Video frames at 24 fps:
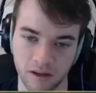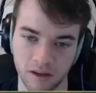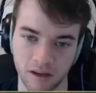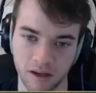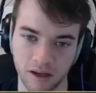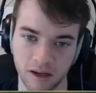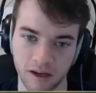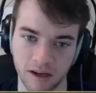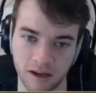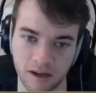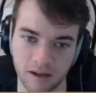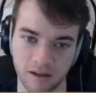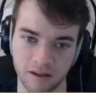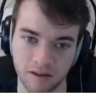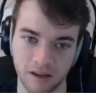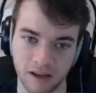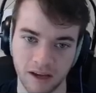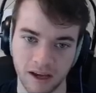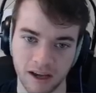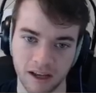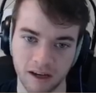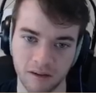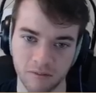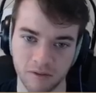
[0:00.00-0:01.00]
Uh, do
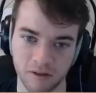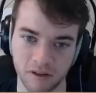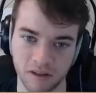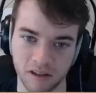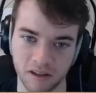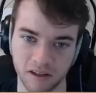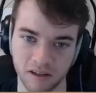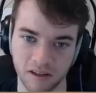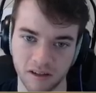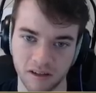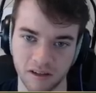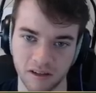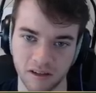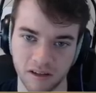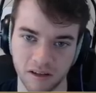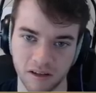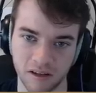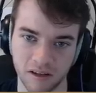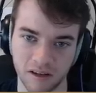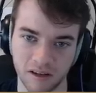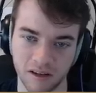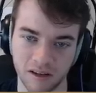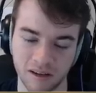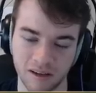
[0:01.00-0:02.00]
the items...
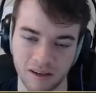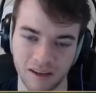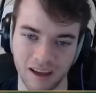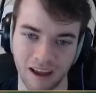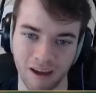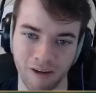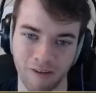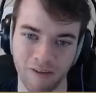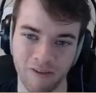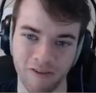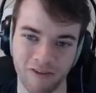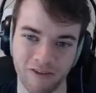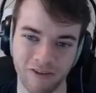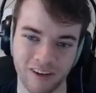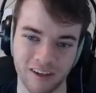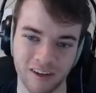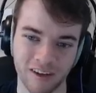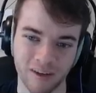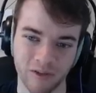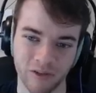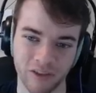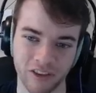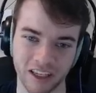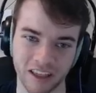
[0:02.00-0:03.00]
I
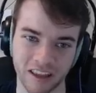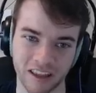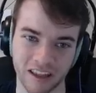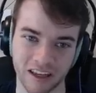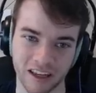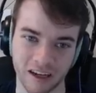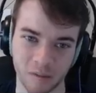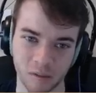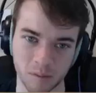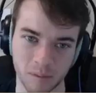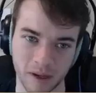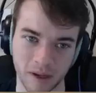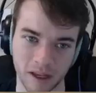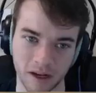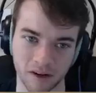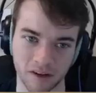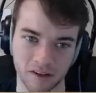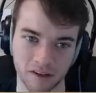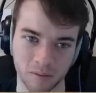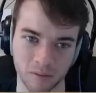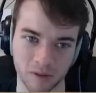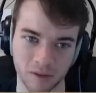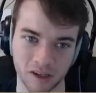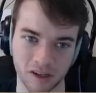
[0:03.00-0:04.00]
don't think the items matter
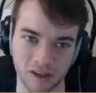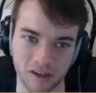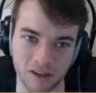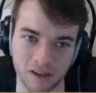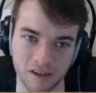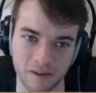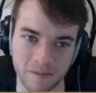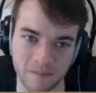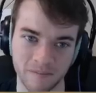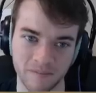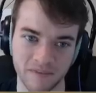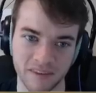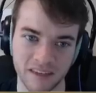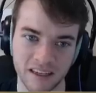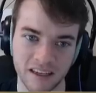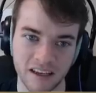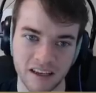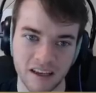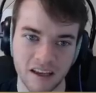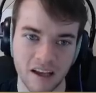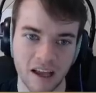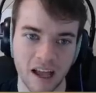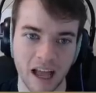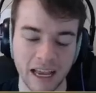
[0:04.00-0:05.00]
too much.
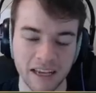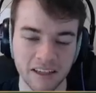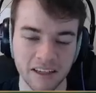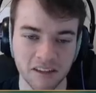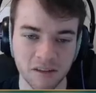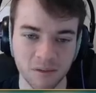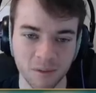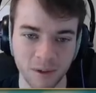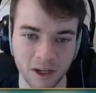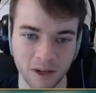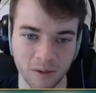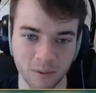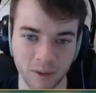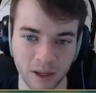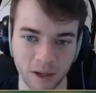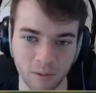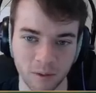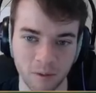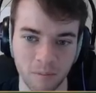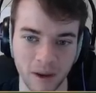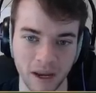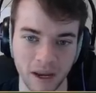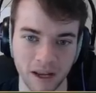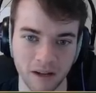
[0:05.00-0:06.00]
I swear, like, we
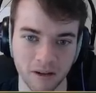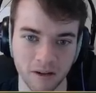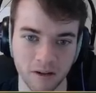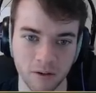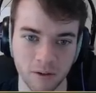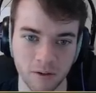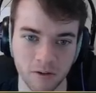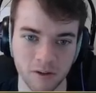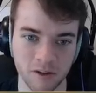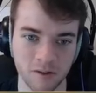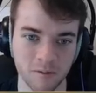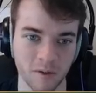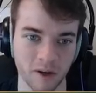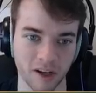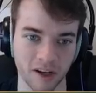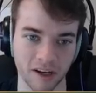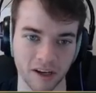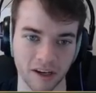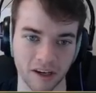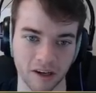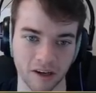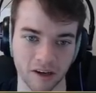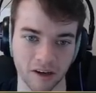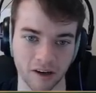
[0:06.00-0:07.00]
battled Guzma in
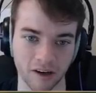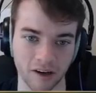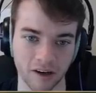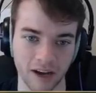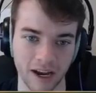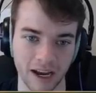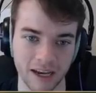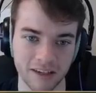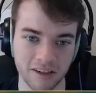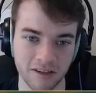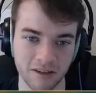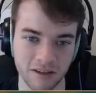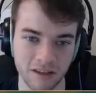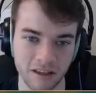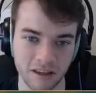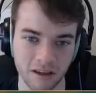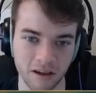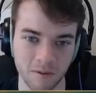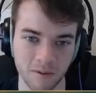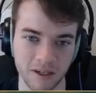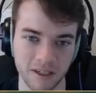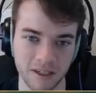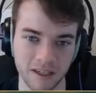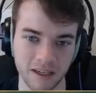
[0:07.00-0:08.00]
here. I seriously
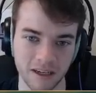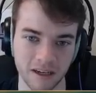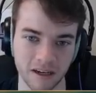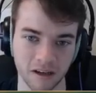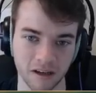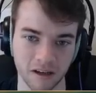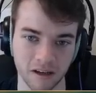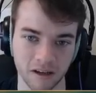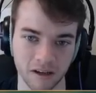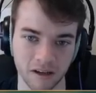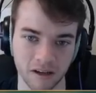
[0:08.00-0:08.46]
thought we did.